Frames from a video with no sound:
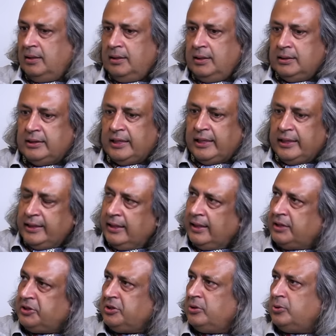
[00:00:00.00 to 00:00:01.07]
The second
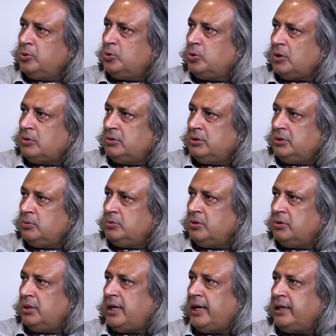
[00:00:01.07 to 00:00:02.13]
election took place in
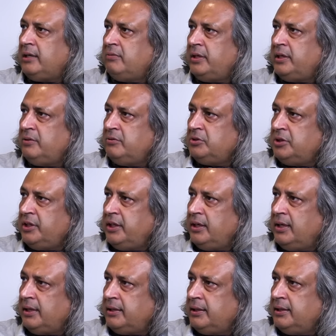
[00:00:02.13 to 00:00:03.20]
2009 when he was
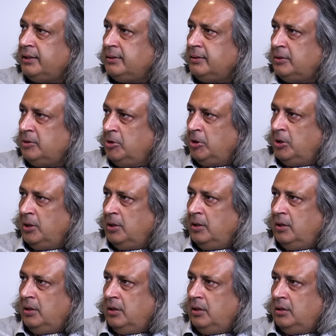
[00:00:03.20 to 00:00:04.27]
re-elected. I see.
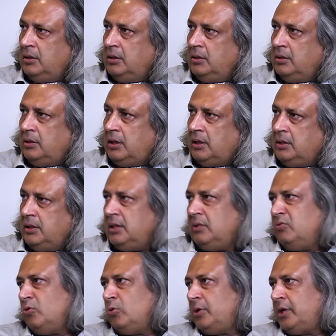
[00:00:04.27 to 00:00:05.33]
And
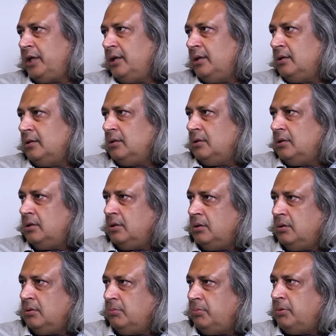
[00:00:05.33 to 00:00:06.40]
then 14...
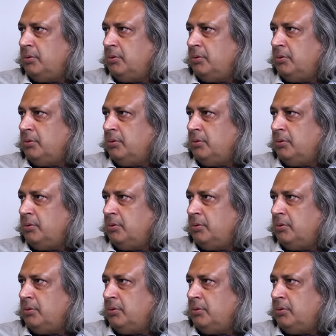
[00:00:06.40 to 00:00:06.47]
Mr.